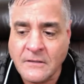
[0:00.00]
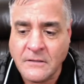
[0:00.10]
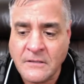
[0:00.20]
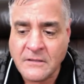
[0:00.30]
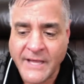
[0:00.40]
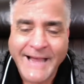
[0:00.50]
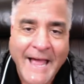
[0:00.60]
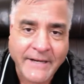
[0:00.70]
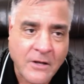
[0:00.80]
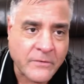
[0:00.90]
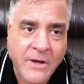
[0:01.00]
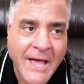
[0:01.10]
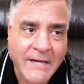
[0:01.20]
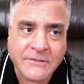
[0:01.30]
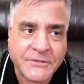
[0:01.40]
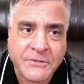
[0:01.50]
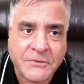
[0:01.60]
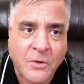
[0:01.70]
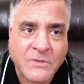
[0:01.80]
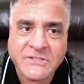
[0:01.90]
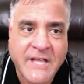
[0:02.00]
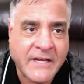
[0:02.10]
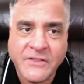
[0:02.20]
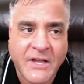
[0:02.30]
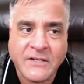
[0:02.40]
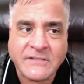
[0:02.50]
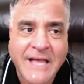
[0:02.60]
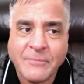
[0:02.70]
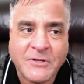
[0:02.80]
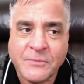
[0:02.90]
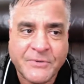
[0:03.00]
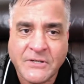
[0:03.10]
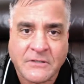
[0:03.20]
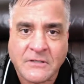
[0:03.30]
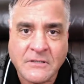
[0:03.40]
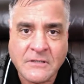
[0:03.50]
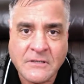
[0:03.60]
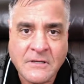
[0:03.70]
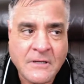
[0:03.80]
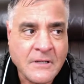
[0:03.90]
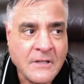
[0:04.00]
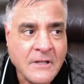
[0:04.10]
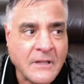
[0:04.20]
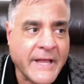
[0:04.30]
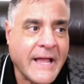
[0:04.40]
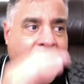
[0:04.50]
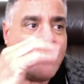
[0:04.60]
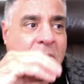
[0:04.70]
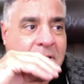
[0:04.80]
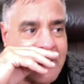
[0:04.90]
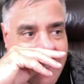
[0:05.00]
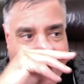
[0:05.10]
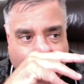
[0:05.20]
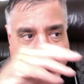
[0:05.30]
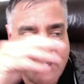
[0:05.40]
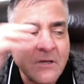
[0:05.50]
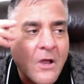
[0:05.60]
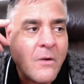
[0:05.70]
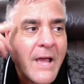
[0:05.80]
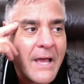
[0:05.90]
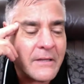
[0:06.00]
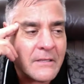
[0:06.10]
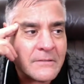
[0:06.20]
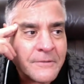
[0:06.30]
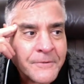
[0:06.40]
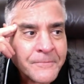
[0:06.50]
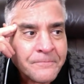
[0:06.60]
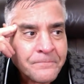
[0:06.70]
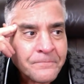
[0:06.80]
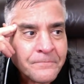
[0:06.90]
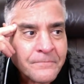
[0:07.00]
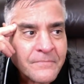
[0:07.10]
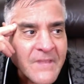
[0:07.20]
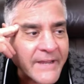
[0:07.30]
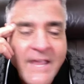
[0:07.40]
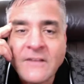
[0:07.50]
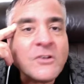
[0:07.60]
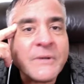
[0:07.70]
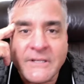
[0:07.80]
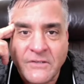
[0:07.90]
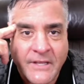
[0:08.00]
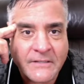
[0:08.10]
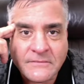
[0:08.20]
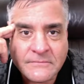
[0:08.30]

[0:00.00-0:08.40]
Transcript: like I don't know how to do almost anything on this Apple computer. Like I wouldn't t- I wouldn't know how to I can't do anything.